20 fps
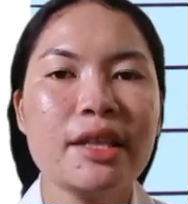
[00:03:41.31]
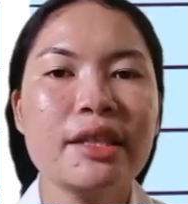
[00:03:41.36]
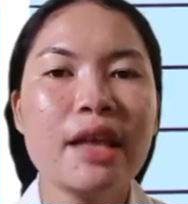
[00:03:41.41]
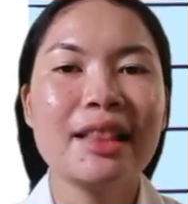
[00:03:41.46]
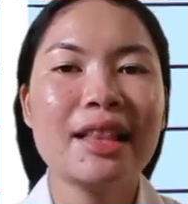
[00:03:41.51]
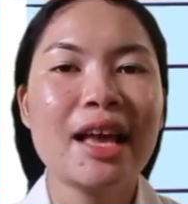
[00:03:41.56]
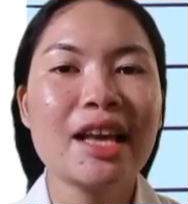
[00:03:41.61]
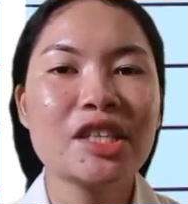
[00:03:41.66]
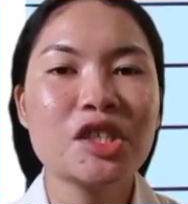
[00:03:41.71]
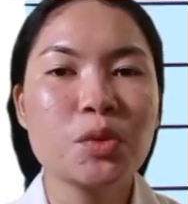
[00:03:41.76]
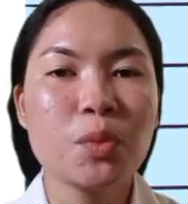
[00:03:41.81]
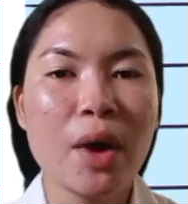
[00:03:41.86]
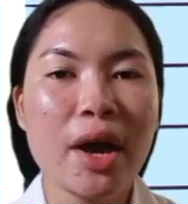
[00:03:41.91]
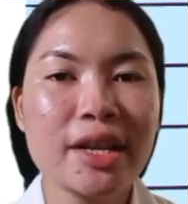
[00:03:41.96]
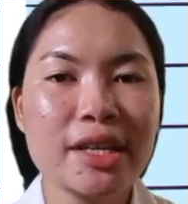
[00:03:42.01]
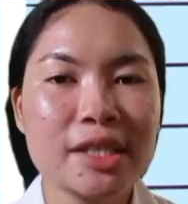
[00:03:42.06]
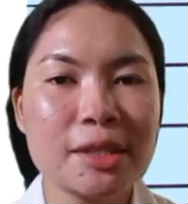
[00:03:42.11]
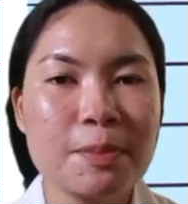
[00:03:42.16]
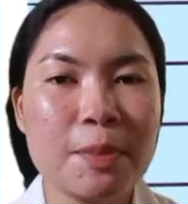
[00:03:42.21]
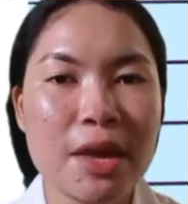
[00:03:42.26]
The last
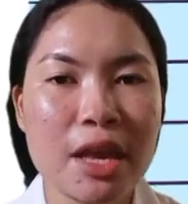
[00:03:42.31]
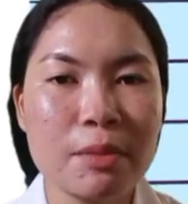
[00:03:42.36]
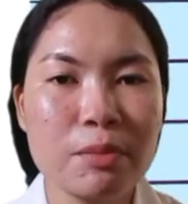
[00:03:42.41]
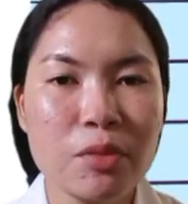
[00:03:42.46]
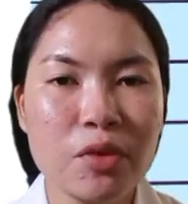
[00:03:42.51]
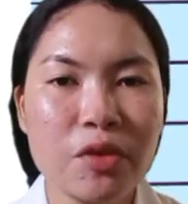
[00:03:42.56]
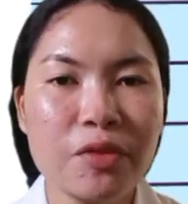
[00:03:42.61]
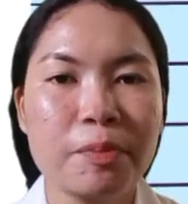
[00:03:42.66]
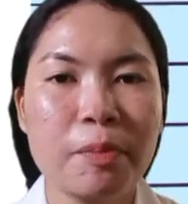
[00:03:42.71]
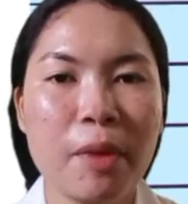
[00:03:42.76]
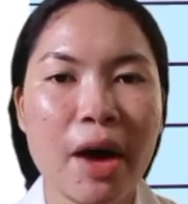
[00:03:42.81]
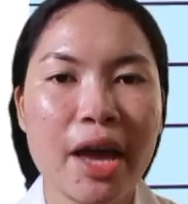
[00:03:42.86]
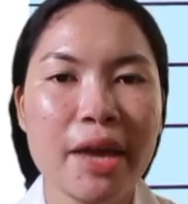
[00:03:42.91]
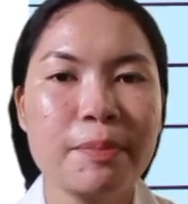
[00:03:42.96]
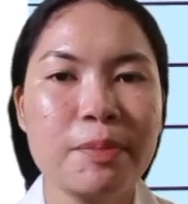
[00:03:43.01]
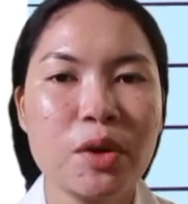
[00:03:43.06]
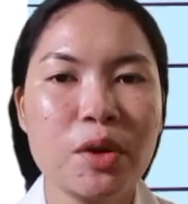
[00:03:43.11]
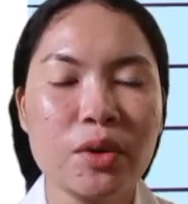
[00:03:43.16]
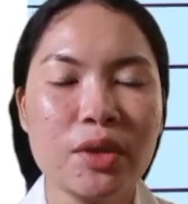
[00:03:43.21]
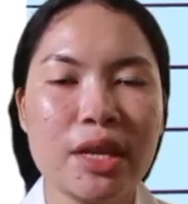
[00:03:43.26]
one is being moved by
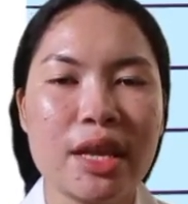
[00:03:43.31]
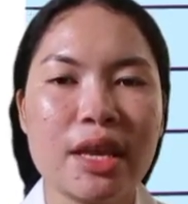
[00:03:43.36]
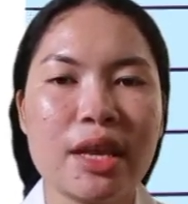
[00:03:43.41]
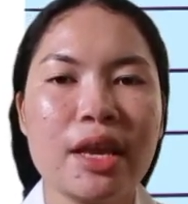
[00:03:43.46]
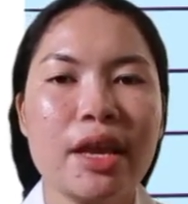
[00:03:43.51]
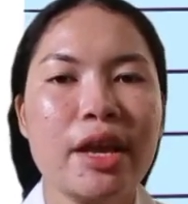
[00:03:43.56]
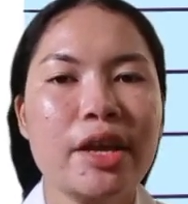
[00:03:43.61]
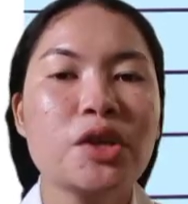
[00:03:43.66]
beauty.